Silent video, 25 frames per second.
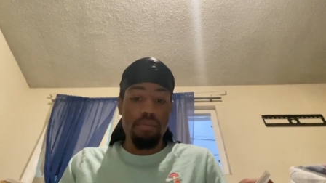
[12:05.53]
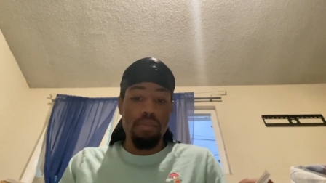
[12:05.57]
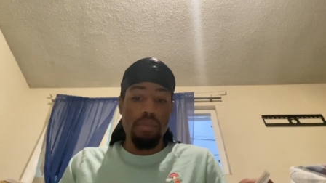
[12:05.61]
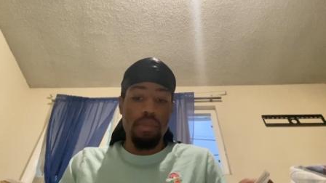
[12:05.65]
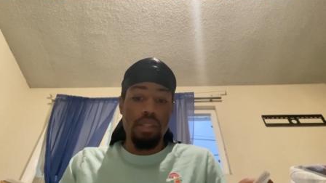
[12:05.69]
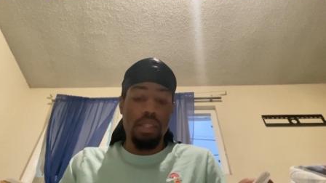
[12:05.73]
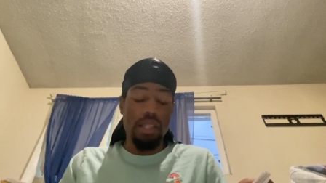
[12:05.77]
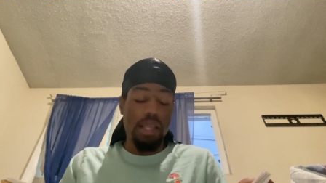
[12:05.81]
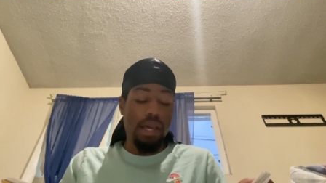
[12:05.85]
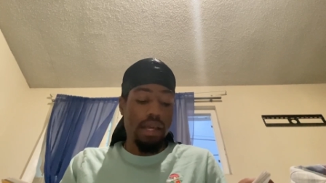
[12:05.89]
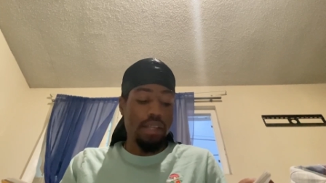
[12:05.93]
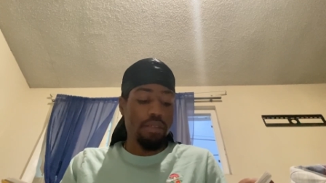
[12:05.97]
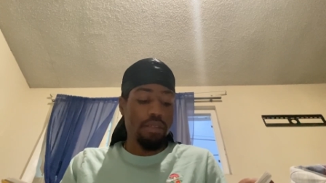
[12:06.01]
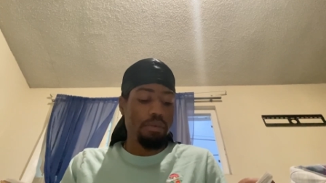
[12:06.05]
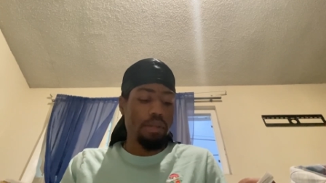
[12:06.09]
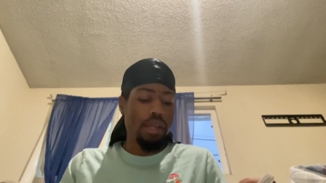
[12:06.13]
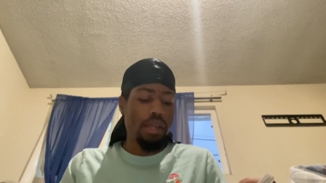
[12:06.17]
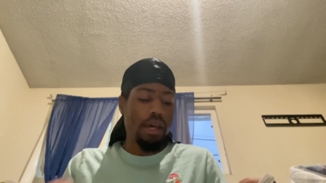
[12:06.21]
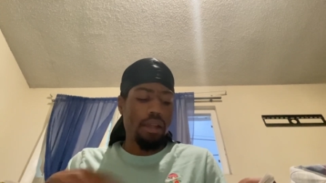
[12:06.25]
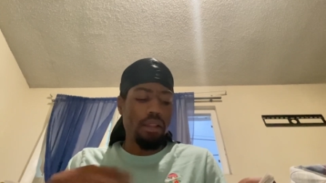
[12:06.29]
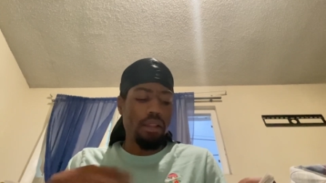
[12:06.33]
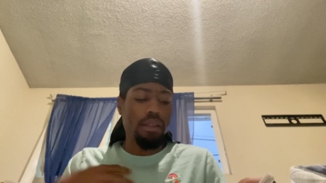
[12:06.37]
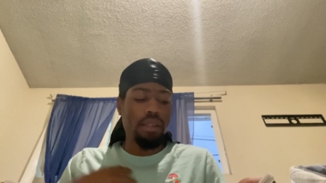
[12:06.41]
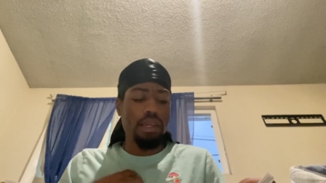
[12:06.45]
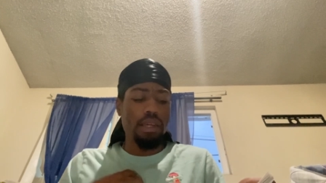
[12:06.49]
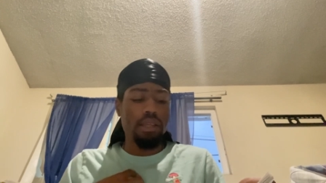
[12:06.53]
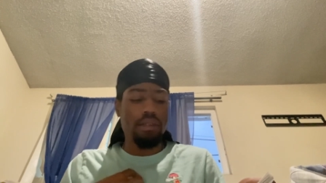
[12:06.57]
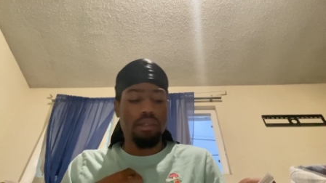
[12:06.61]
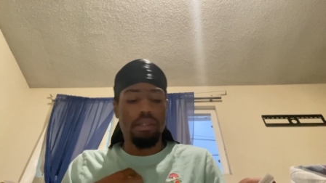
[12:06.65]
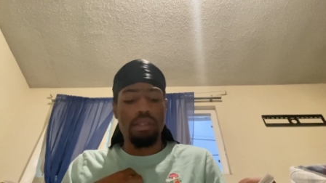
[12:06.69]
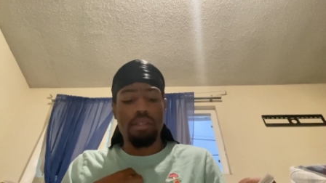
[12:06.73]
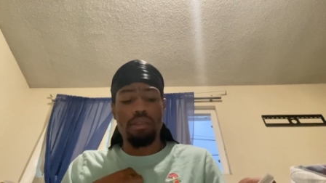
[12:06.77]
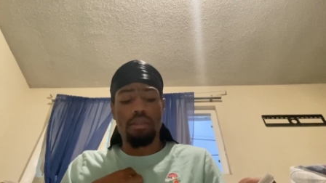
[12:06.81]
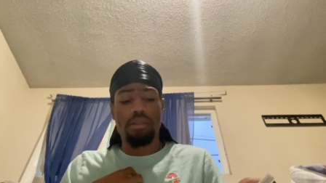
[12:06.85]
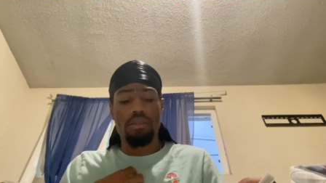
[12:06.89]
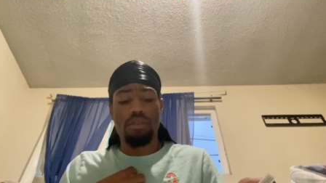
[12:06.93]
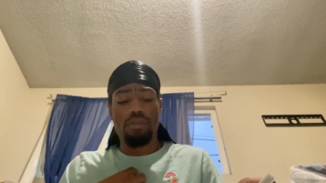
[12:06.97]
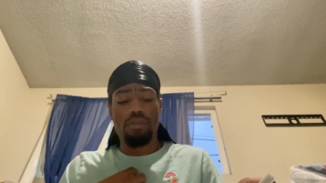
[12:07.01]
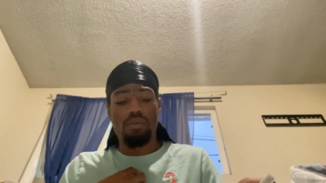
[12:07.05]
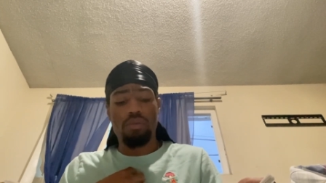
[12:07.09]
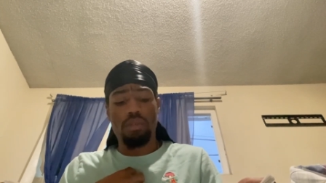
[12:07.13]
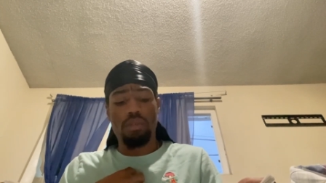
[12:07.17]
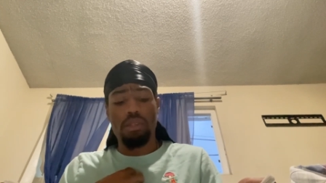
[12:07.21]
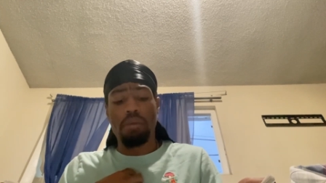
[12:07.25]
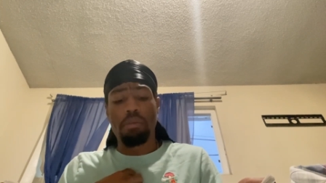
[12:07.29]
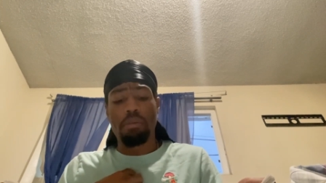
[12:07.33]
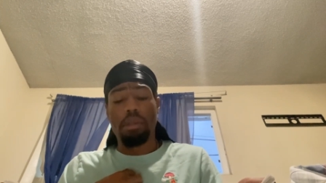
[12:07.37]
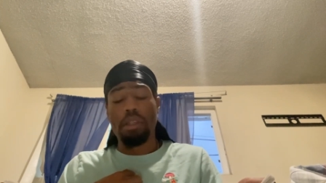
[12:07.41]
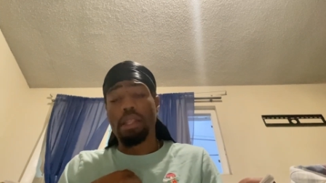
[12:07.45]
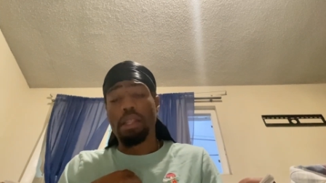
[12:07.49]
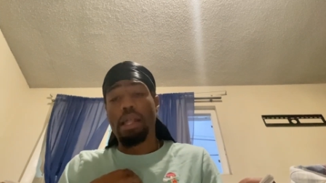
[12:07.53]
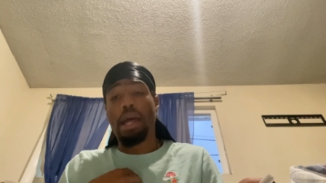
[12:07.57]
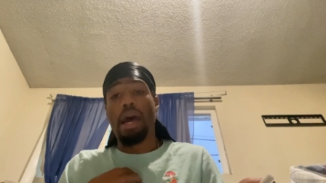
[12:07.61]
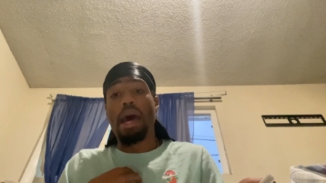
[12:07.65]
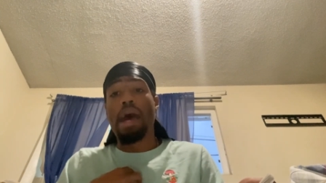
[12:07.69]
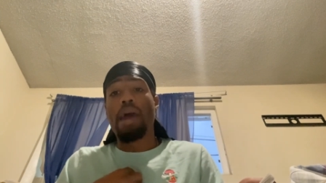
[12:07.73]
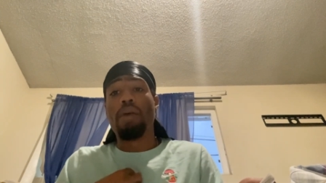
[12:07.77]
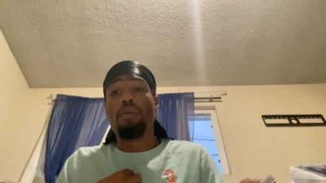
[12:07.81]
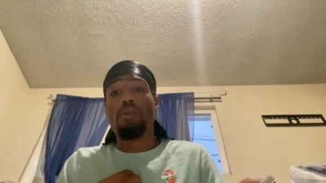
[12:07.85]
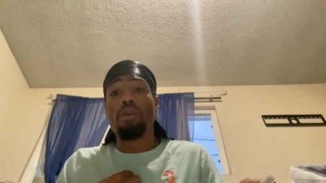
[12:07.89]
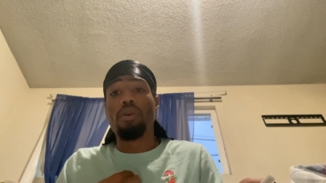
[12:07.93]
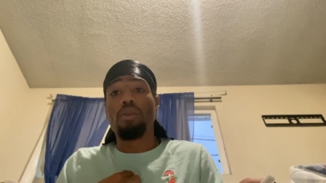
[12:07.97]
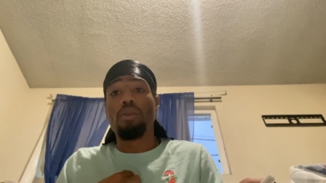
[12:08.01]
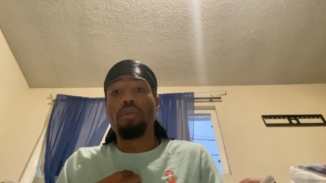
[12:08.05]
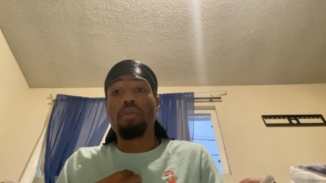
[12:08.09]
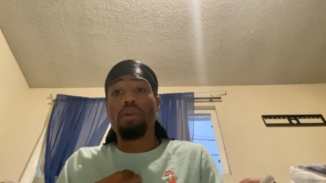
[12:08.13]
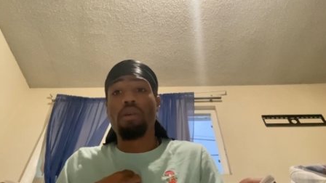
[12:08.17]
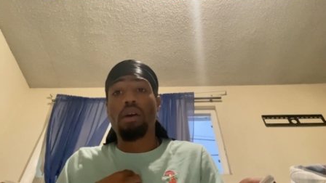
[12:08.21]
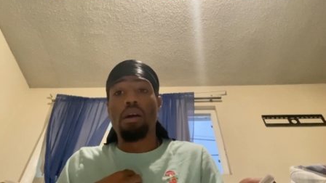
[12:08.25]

Last but not least, this is something that I wrote.